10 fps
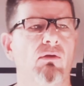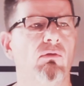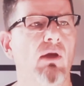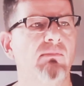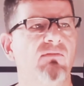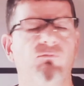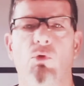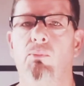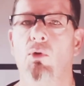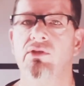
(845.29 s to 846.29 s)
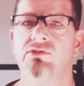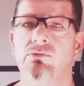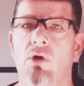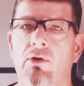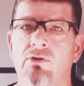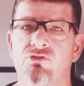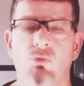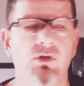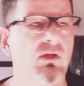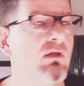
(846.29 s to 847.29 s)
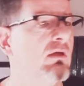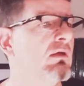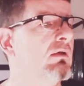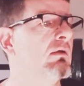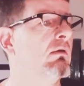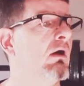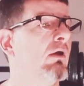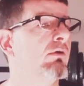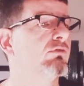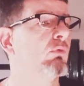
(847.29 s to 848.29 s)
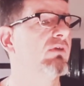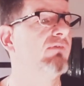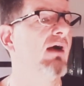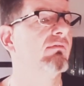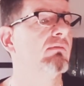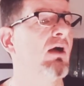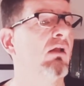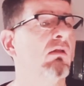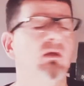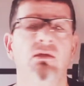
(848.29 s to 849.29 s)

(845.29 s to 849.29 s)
I mean, 4.2, 120, 125 ml.